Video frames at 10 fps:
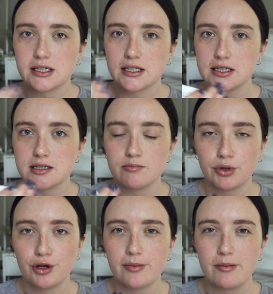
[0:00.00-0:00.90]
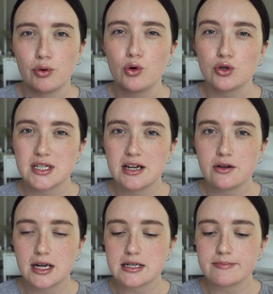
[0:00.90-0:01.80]
like it doesn't blow my pores
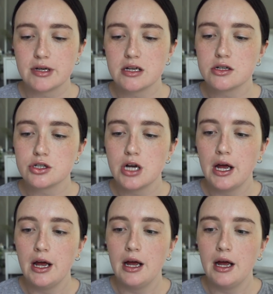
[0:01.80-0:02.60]
out as much.